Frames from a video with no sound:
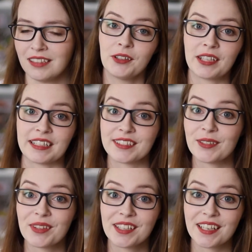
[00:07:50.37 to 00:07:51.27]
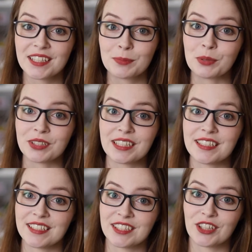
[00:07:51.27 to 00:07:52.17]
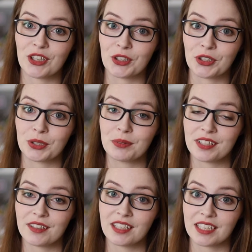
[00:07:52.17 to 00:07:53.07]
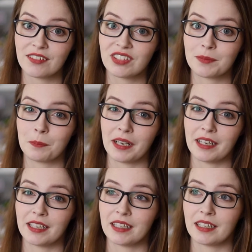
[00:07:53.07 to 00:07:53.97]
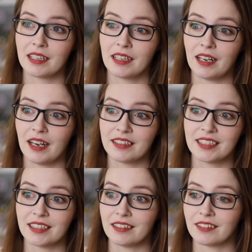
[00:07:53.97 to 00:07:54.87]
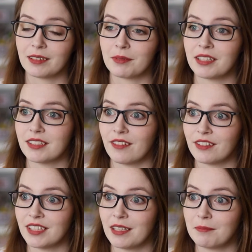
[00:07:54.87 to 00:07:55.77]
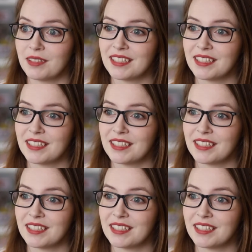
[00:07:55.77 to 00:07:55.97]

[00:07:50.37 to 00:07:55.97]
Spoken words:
Okay, so the next book is The Girl with All the Gifts by, I did not look up this author's name.